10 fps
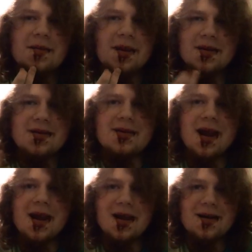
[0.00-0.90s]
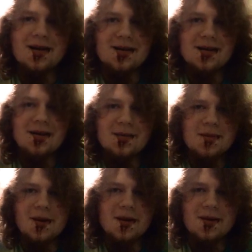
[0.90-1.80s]
like a stain
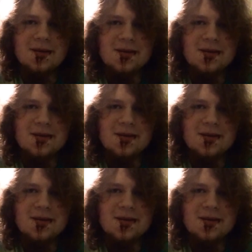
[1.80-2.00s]
tomorrow.